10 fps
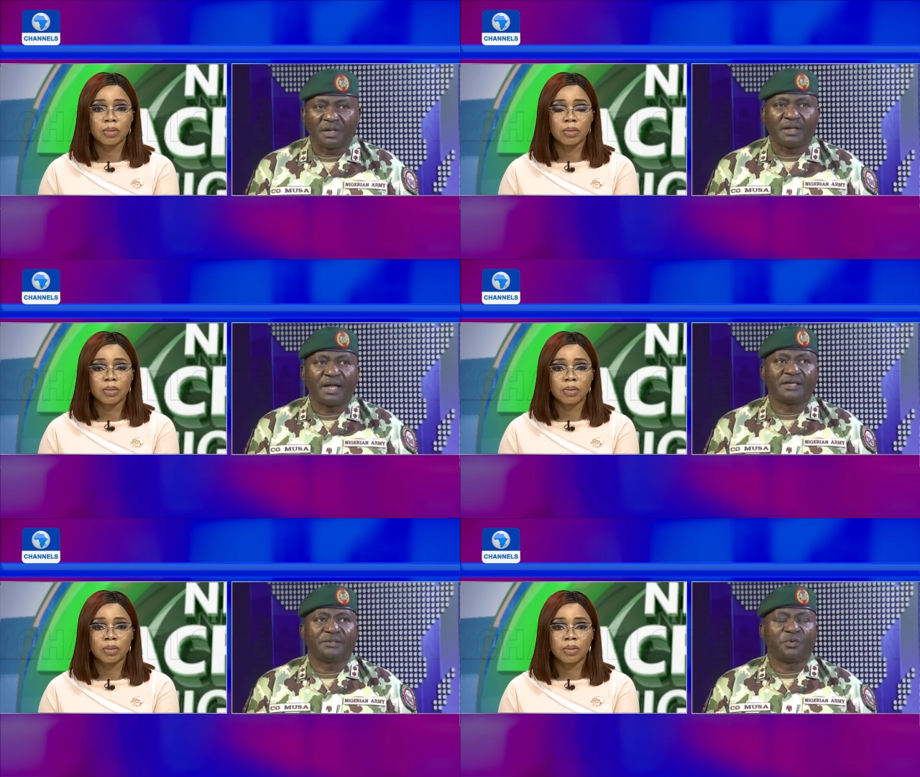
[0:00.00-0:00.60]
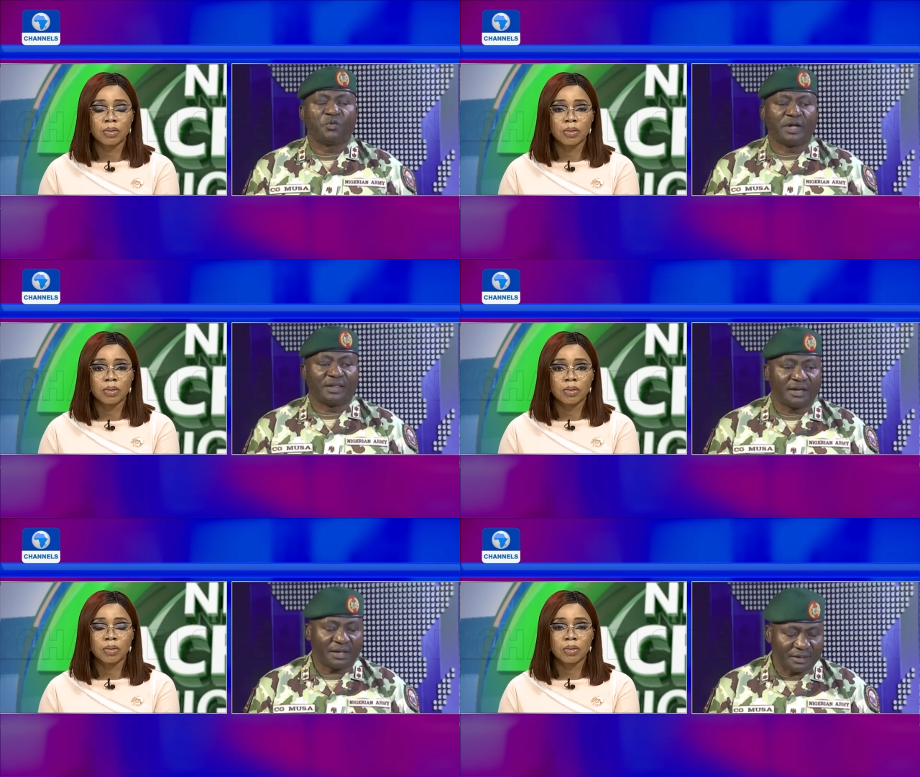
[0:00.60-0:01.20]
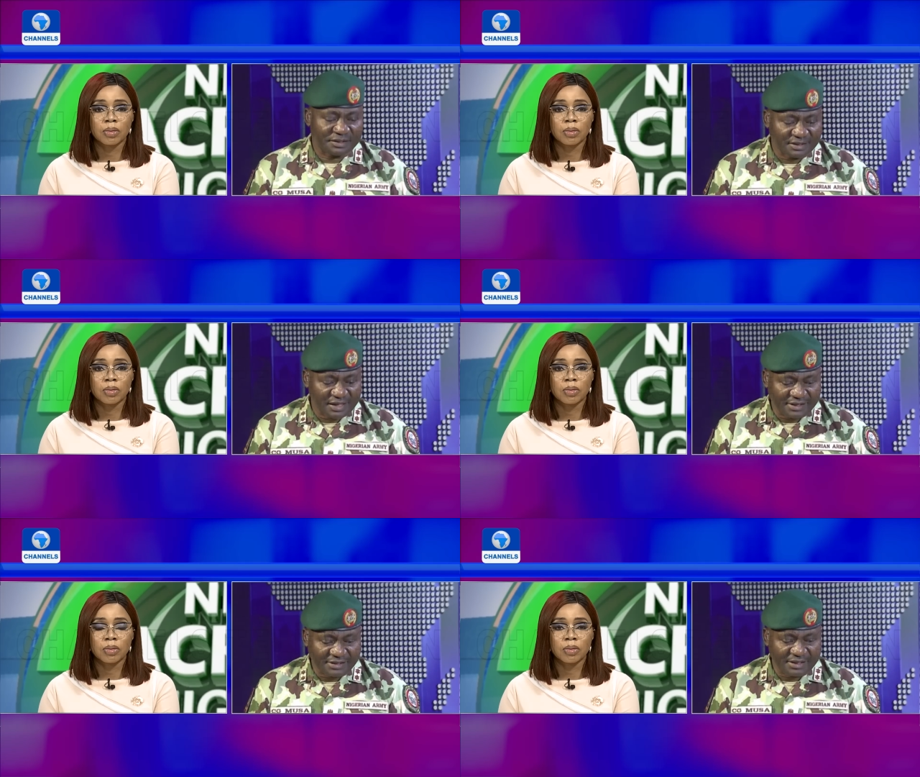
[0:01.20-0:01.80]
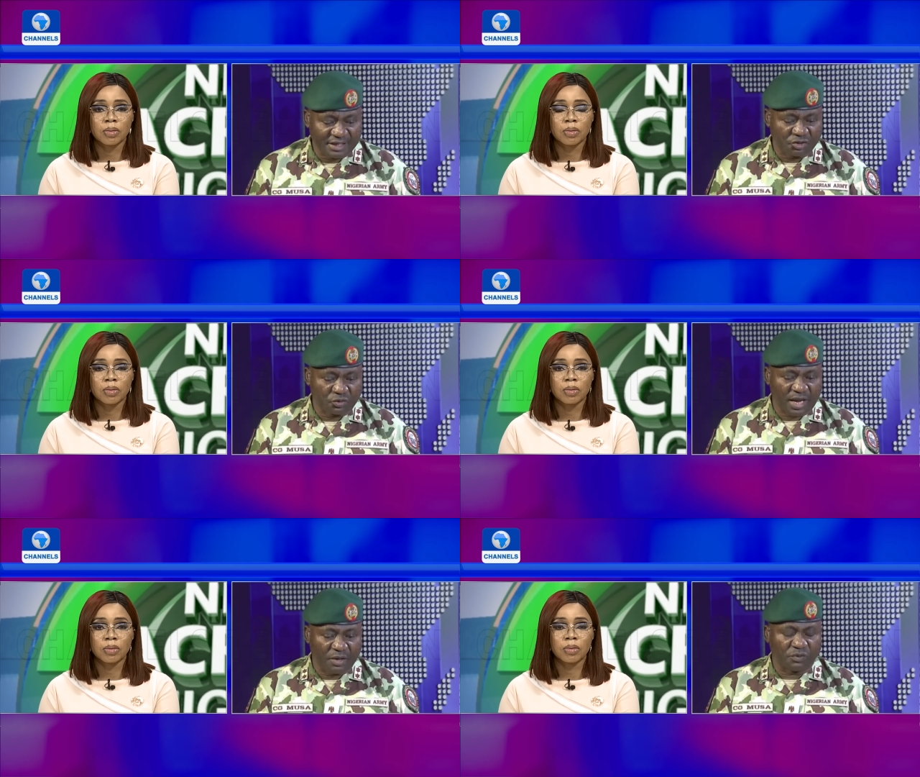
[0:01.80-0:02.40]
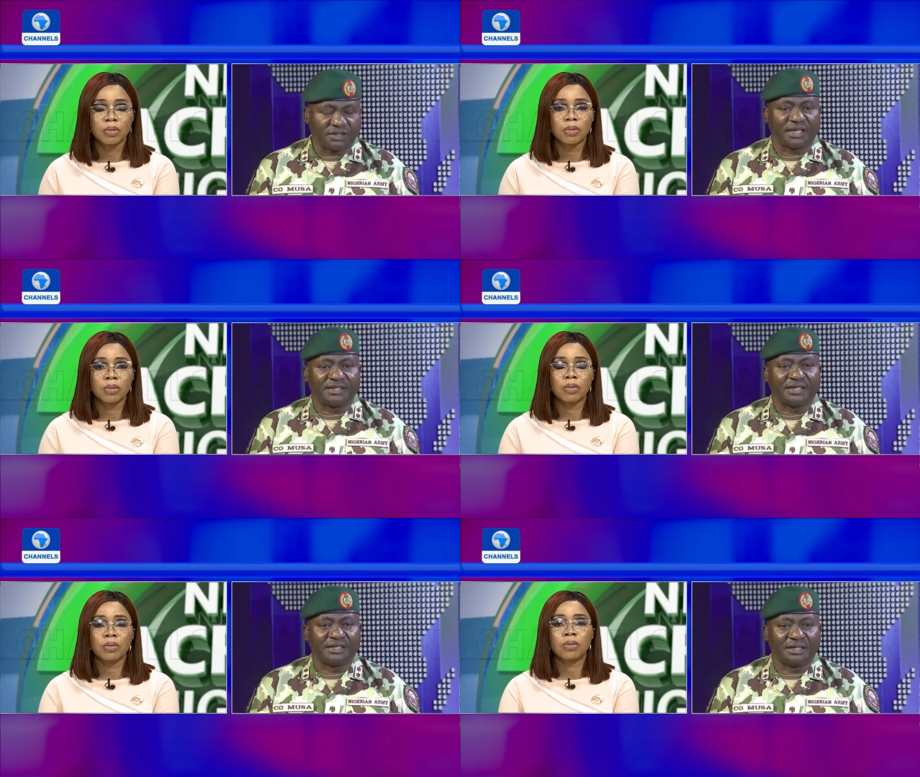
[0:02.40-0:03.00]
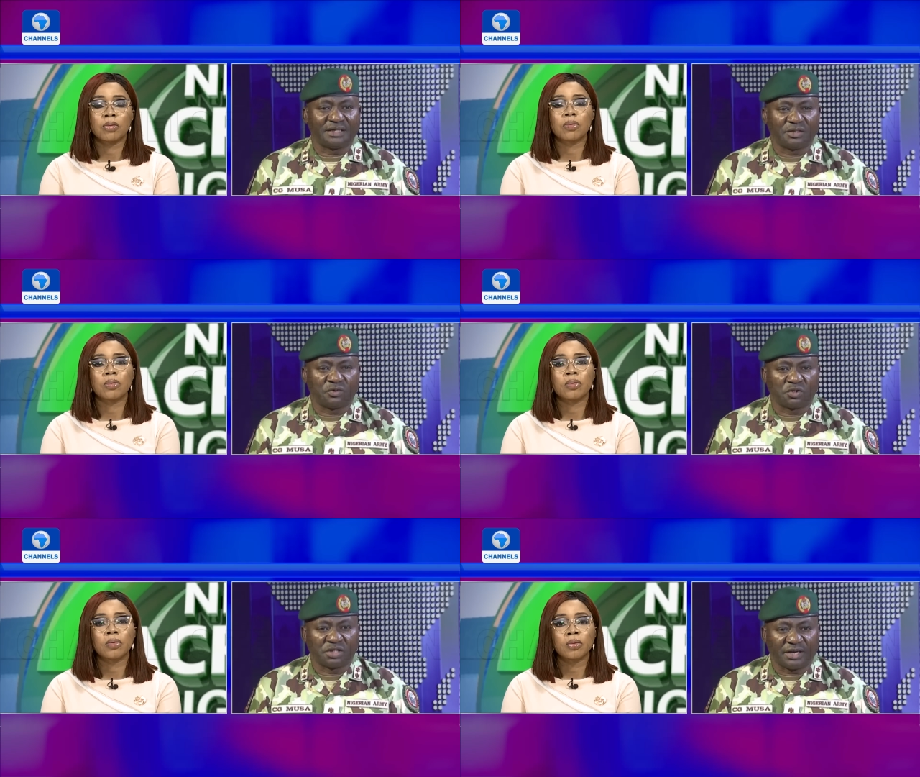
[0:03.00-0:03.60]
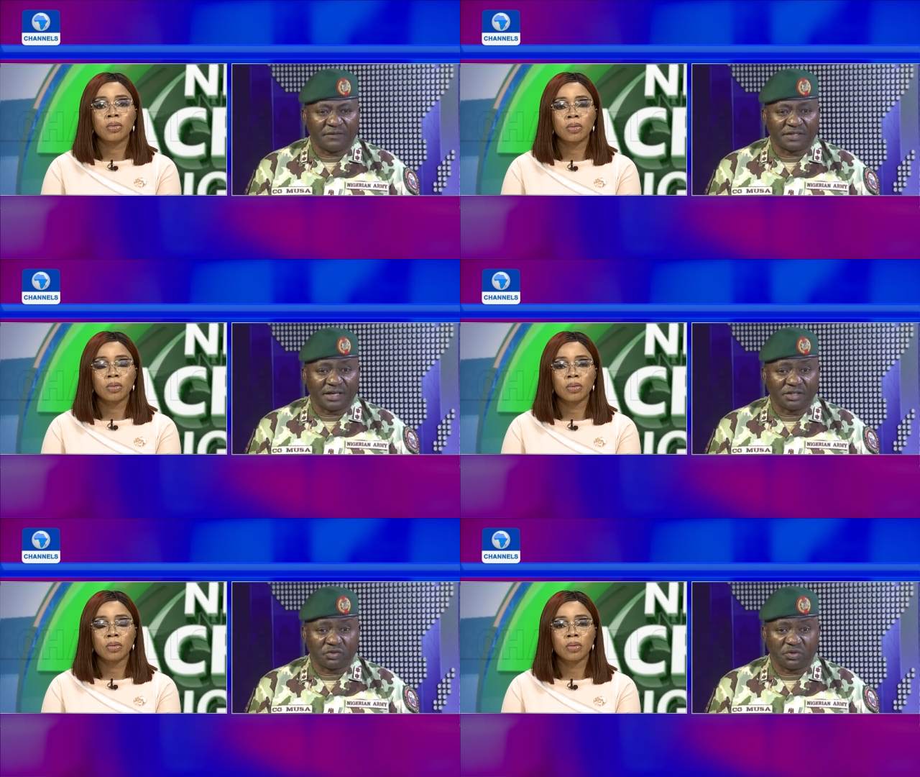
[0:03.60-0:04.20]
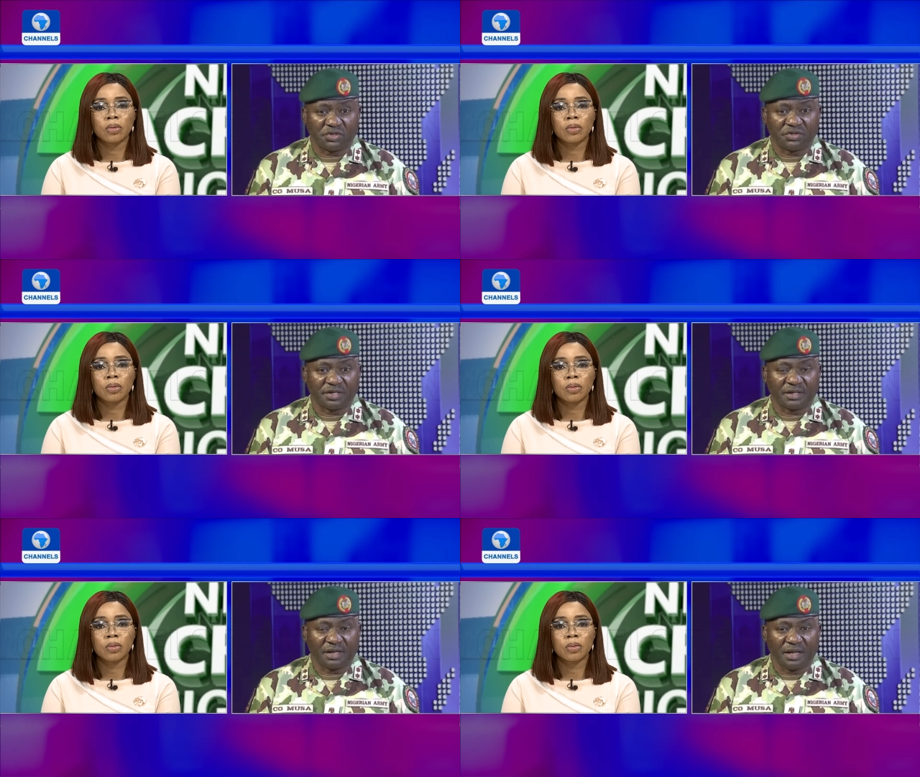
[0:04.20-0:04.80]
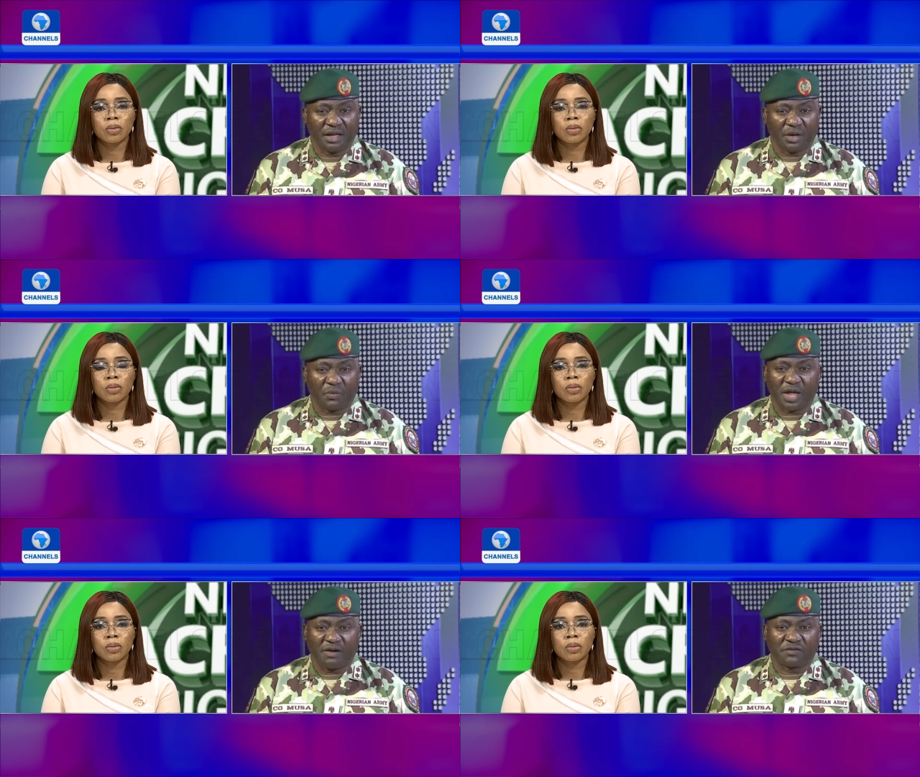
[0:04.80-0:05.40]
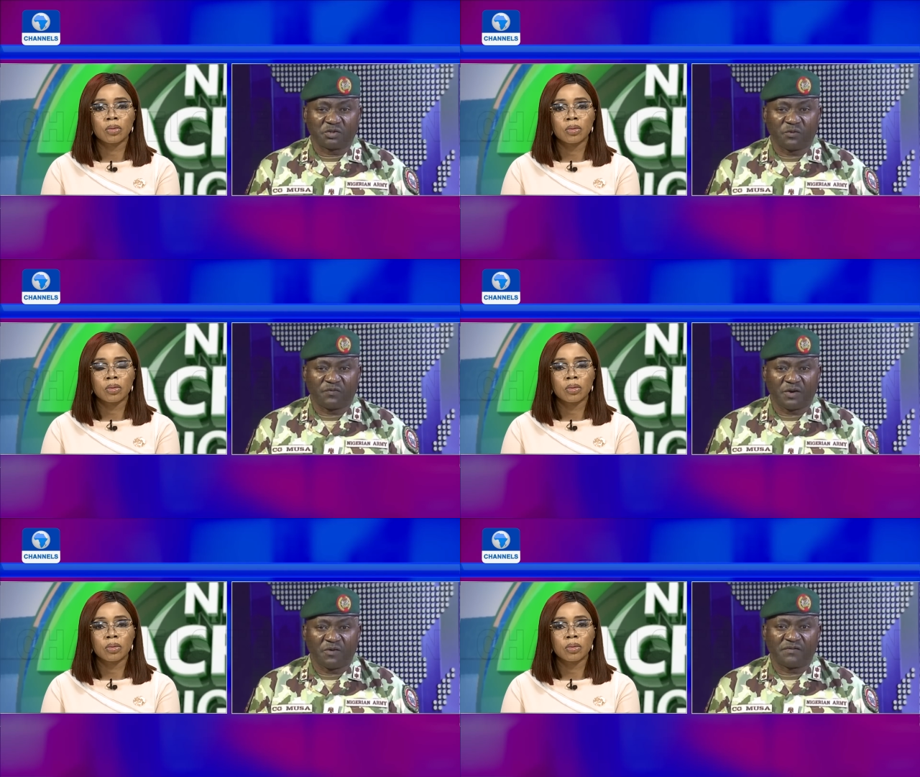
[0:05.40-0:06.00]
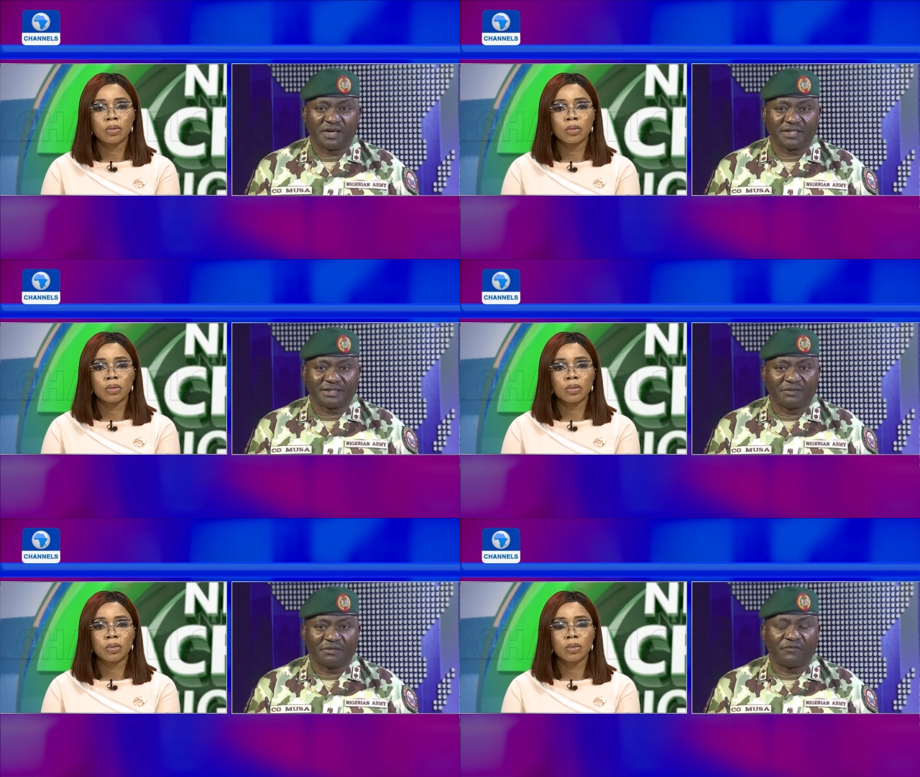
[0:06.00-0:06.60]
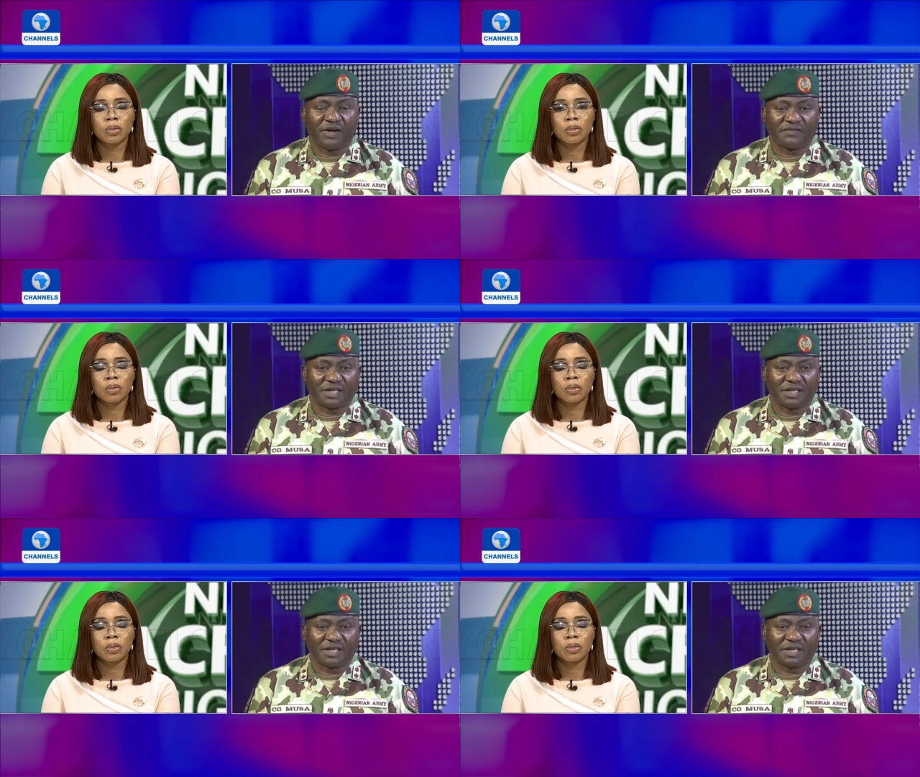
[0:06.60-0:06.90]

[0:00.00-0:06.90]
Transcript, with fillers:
Speaker 1: Yeah, it's been well. Uh, since last year, July, we started the, those that have started surrendering. We have so far over seventy-five